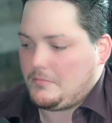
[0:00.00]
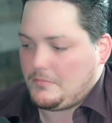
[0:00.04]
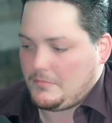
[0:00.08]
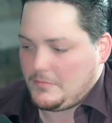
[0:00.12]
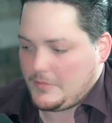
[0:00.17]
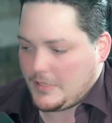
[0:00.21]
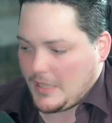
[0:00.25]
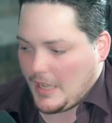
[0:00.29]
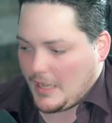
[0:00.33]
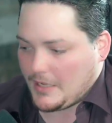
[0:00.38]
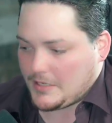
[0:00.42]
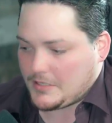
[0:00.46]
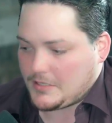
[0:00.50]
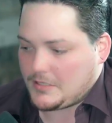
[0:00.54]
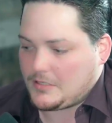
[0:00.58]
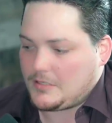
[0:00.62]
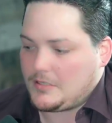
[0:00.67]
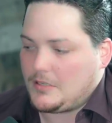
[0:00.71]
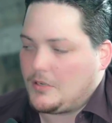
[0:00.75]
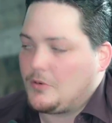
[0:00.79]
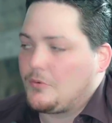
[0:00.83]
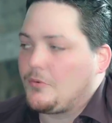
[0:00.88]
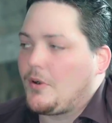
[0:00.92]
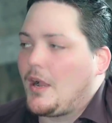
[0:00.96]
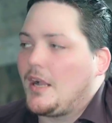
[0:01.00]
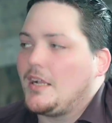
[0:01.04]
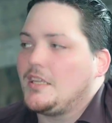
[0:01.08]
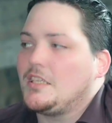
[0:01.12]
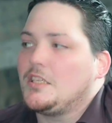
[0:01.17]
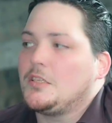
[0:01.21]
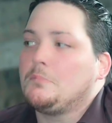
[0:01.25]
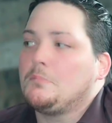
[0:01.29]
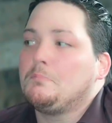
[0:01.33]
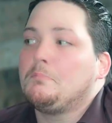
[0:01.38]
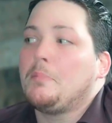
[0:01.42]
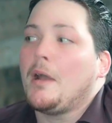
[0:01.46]
yes, the
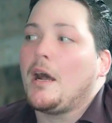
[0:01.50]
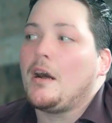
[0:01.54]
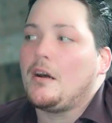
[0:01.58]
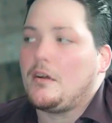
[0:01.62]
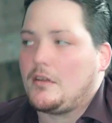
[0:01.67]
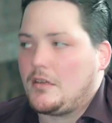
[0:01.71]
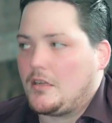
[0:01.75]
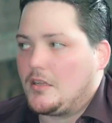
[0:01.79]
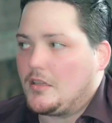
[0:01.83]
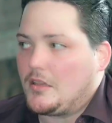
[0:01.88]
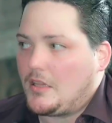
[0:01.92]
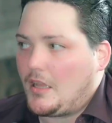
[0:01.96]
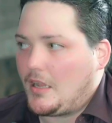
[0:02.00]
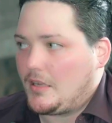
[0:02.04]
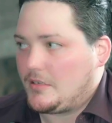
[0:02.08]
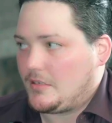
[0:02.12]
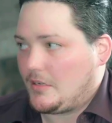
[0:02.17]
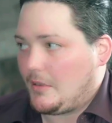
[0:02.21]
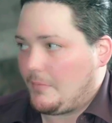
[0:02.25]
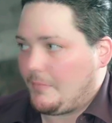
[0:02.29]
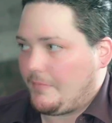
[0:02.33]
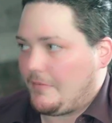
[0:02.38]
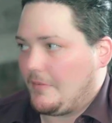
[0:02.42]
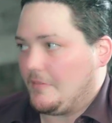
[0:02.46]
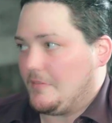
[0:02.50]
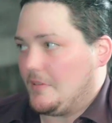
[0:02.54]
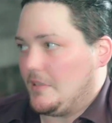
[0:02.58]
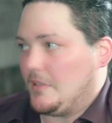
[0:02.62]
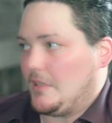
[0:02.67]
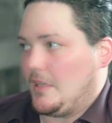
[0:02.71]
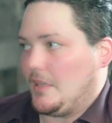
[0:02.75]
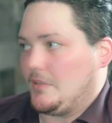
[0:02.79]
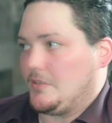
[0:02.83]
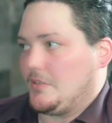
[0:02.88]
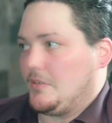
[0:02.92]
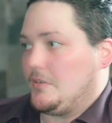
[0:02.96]
Orion's belt lined up
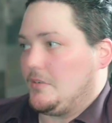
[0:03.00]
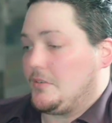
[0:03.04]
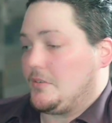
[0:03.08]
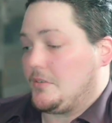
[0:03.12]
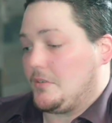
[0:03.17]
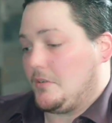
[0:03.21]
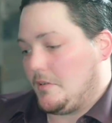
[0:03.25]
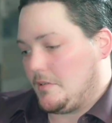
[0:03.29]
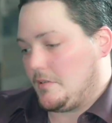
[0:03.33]
15,000 years ago.